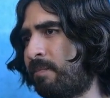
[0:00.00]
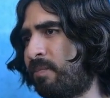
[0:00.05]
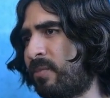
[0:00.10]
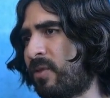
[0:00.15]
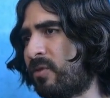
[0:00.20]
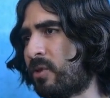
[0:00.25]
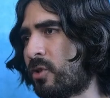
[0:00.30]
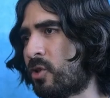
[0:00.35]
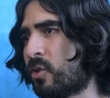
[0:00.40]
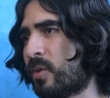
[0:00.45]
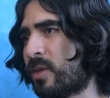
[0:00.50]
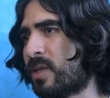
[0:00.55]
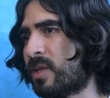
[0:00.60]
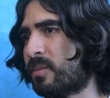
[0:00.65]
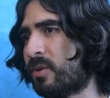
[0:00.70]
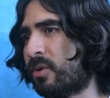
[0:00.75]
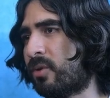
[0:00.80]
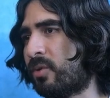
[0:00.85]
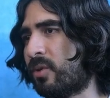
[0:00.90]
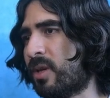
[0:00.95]
For choice
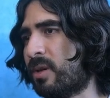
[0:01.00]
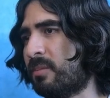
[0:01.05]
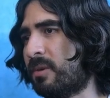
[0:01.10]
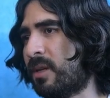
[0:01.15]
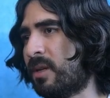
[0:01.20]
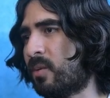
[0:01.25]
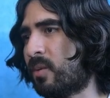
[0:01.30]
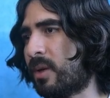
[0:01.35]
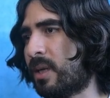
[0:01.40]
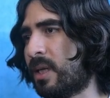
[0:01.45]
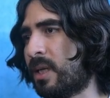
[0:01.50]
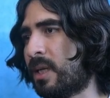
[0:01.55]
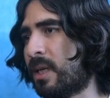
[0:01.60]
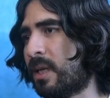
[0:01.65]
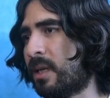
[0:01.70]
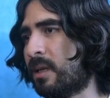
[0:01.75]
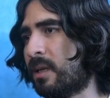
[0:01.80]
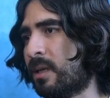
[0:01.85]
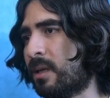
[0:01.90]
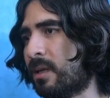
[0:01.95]
number 3, meaning we're
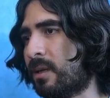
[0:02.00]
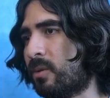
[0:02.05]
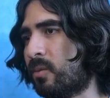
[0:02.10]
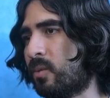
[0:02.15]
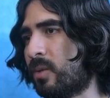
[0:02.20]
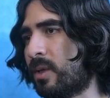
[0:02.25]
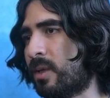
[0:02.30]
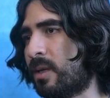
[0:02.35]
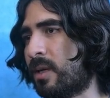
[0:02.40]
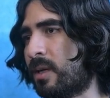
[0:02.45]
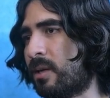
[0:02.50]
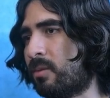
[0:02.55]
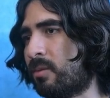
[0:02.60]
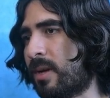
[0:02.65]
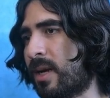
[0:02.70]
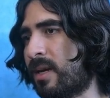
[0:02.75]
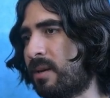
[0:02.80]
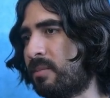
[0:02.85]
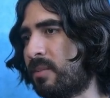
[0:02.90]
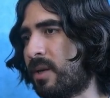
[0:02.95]
eating, we get a
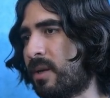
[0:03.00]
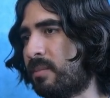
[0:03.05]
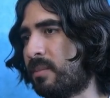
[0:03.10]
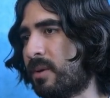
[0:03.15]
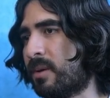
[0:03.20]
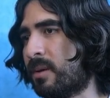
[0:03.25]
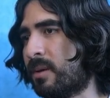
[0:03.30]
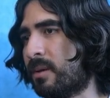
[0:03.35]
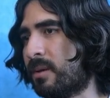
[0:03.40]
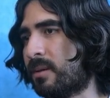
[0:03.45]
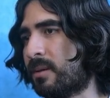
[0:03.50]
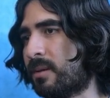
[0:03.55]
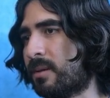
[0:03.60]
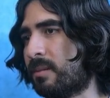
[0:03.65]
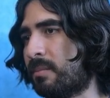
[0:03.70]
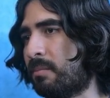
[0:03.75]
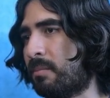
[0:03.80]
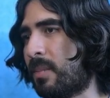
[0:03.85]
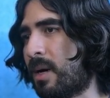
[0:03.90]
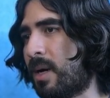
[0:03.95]
random number,
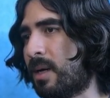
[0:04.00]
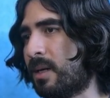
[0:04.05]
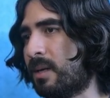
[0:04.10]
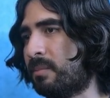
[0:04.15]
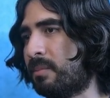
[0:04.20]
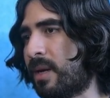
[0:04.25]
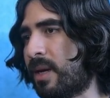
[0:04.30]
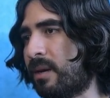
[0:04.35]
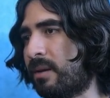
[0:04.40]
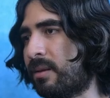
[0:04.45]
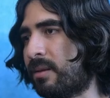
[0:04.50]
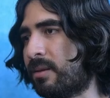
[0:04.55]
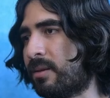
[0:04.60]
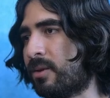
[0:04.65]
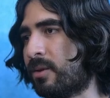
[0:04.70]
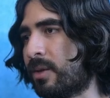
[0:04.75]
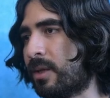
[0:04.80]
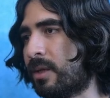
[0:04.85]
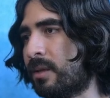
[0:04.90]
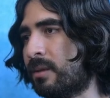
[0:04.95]
mod it by
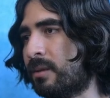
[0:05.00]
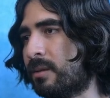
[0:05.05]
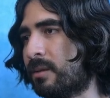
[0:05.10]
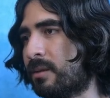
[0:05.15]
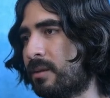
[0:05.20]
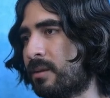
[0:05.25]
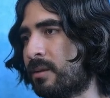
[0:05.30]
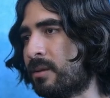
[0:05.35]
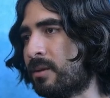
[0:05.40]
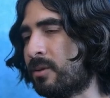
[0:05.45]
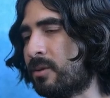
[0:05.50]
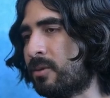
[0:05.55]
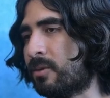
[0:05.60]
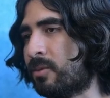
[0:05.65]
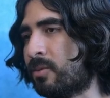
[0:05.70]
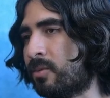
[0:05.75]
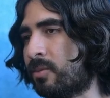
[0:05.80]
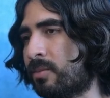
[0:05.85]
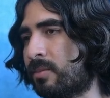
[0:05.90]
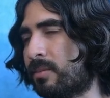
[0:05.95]
30.
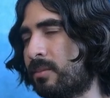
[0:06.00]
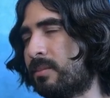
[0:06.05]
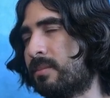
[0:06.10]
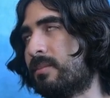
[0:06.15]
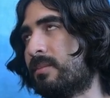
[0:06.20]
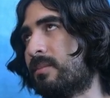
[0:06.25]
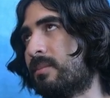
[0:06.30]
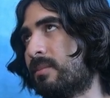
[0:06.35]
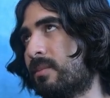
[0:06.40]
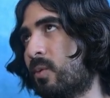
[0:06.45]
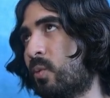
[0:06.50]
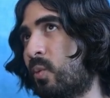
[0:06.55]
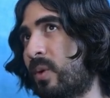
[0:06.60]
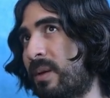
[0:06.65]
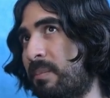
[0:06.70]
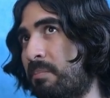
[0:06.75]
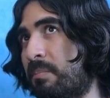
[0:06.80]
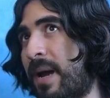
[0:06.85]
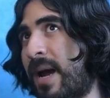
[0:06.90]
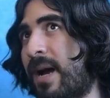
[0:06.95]
So we
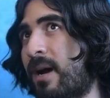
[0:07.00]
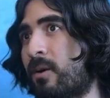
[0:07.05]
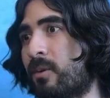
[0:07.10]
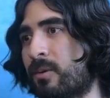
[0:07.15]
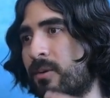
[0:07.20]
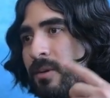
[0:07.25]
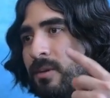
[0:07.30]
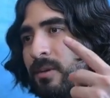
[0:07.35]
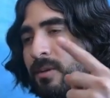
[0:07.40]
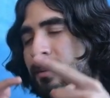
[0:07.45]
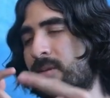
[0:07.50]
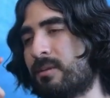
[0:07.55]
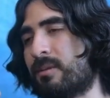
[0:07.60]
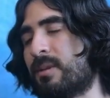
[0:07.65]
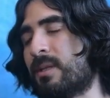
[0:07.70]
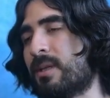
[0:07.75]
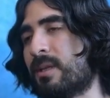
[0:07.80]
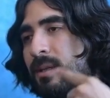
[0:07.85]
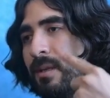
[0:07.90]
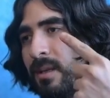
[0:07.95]
bound
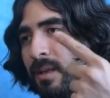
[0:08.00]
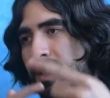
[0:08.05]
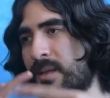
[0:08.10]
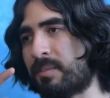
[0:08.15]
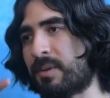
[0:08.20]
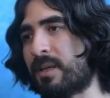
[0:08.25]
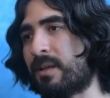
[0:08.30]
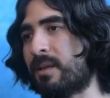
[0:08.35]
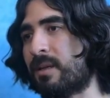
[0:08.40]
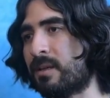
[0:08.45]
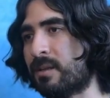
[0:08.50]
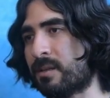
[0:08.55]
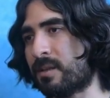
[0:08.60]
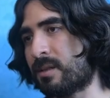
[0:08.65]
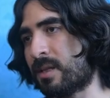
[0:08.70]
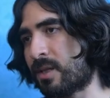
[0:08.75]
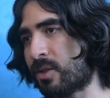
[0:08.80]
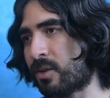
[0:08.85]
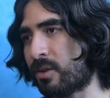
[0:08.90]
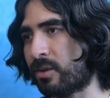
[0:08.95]
the limit is
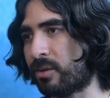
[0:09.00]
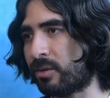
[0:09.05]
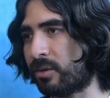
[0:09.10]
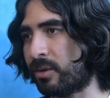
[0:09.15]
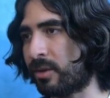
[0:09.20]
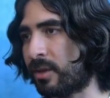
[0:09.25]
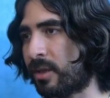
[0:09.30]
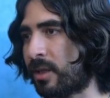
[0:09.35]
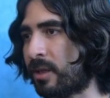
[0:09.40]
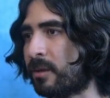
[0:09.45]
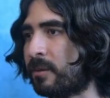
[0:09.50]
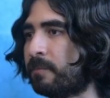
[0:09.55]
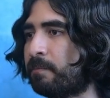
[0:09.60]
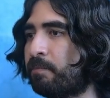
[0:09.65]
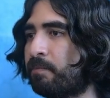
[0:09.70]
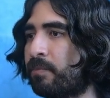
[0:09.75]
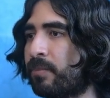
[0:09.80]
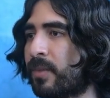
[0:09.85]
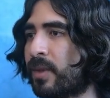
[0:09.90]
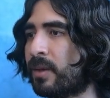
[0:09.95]
essentially 30 there
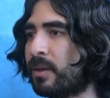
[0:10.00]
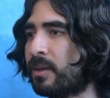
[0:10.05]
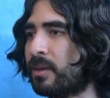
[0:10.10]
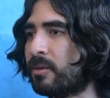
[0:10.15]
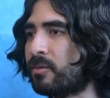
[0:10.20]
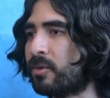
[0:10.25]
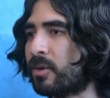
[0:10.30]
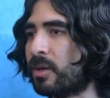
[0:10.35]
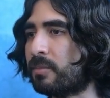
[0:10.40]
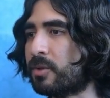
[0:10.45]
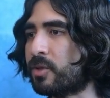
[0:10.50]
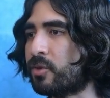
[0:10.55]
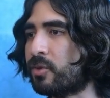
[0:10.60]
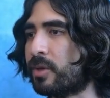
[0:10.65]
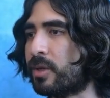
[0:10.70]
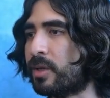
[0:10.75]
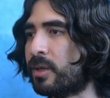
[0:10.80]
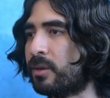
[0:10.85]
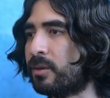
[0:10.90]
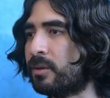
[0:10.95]
for how much you
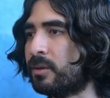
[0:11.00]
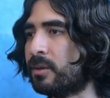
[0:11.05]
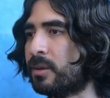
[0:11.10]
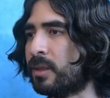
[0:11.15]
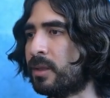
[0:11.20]
can heal.